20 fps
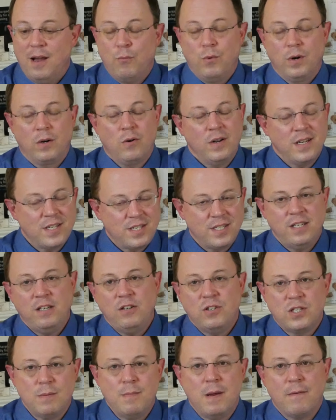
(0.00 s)
we're going to send
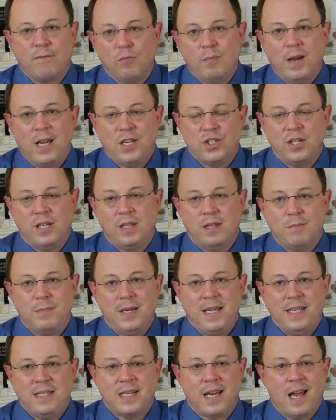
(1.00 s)
you some information in the
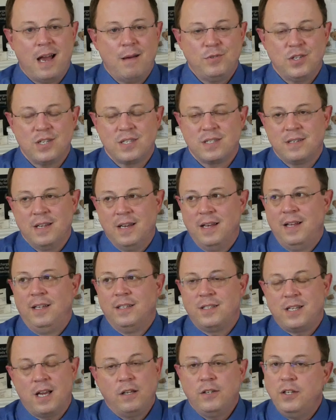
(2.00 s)
meantime,
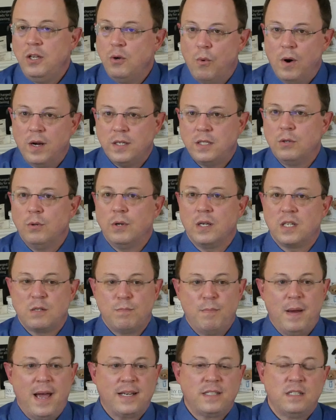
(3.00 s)
just telling you what to
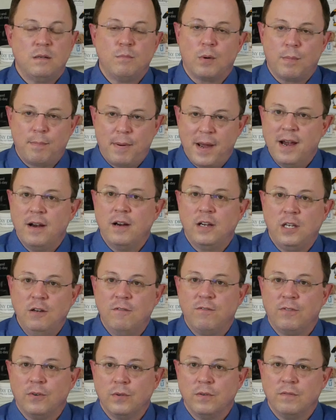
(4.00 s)
expect and preparing
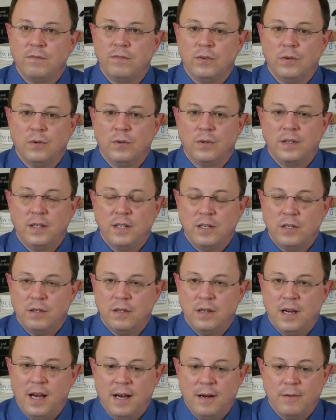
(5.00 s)
you for, for
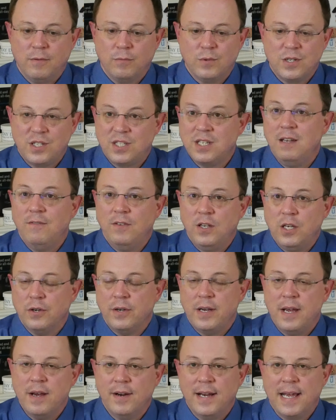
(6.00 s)
uh, receiving
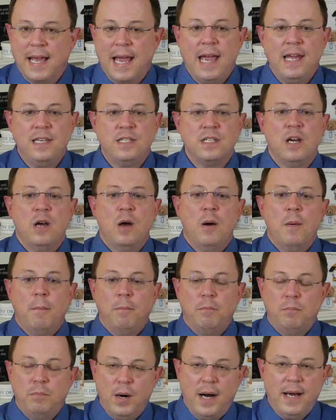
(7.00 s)
your hearing aids.
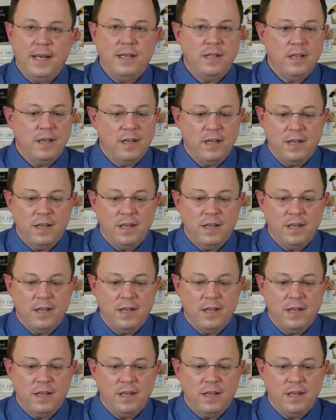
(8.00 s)
But